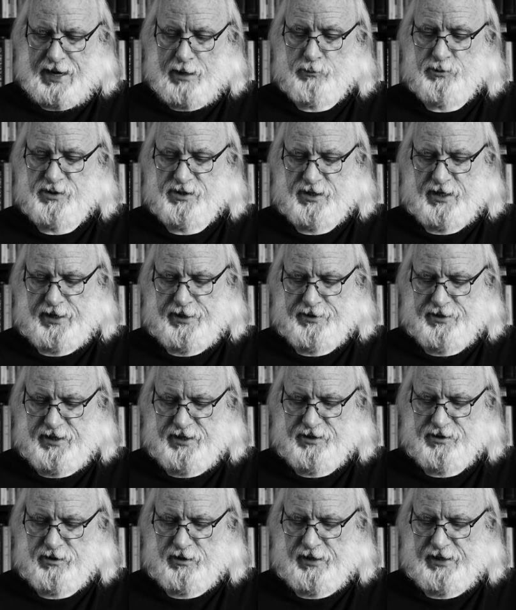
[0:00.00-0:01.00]
outside the
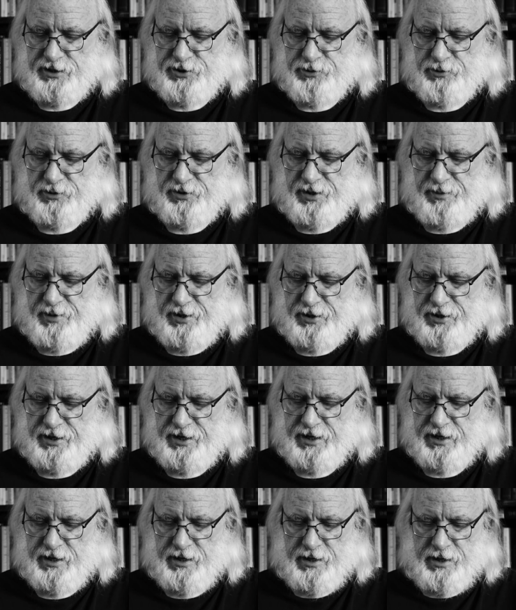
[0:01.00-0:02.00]
intellectual
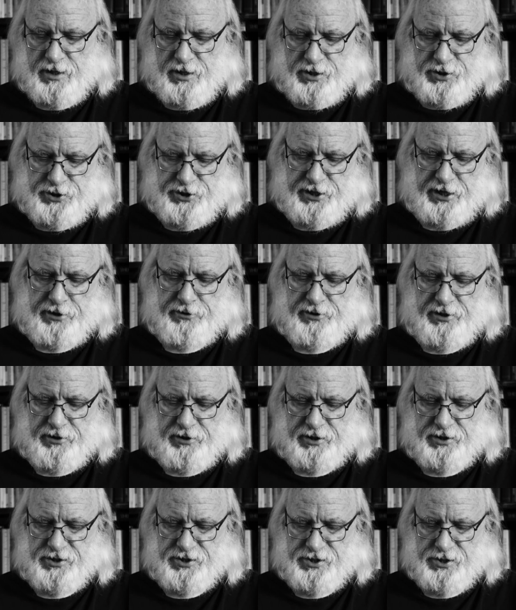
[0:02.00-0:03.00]
community shared
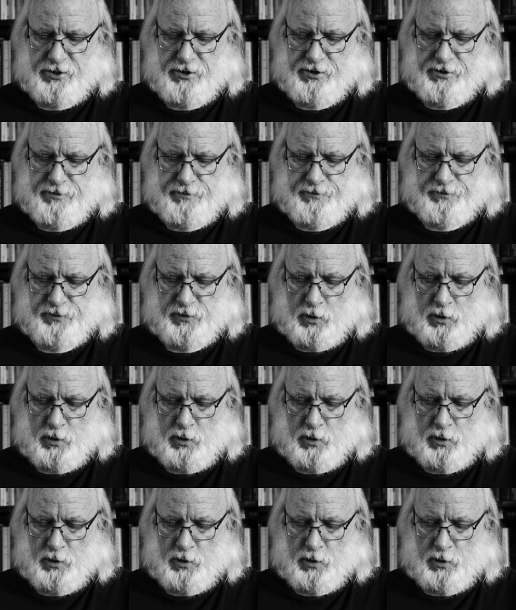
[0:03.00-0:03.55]
their concern